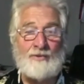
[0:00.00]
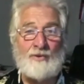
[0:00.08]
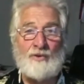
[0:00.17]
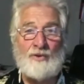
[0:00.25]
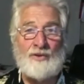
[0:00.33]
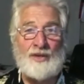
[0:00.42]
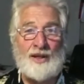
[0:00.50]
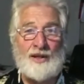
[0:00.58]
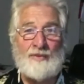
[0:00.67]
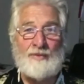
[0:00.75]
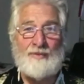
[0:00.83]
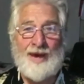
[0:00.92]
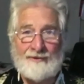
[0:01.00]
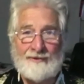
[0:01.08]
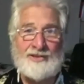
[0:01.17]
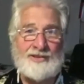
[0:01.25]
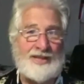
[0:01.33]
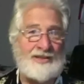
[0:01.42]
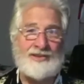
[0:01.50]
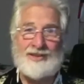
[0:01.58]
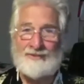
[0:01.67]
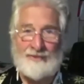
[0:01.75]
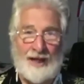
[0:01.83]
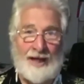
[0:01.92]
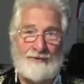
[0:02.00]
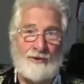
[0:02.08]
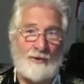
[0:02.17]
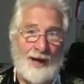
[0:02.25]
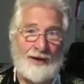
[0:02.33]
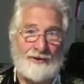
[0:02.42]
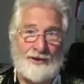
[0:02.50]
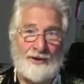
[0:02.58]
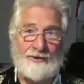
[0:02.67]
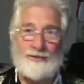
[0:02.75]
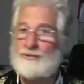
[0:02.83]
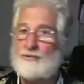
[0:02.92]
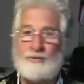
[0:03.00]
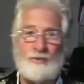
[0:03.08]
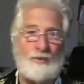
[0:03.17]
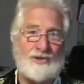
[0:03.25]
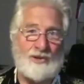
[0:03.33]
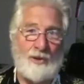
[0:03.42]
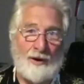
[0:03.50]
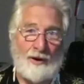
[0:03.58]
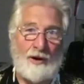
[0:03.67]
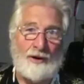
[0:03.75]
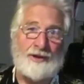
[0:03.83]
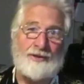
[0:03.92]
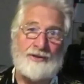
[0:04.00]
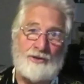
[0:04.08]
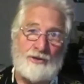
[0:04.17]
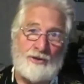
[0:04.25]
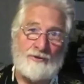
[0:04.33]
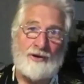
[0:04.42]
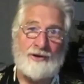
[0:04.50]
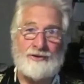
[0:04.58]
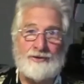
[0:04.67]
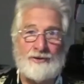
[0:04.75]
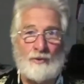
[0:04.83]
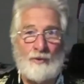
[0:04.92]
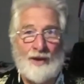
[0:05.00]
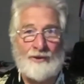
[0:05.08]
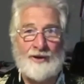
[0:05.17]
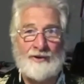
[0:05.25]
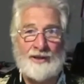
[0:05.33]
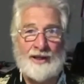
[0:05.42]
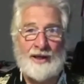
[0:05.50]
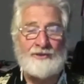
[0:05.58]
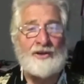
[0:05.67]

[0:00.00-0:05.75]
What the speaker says: the manifestation of life around us, what's going on in the universe, the weather and everything else,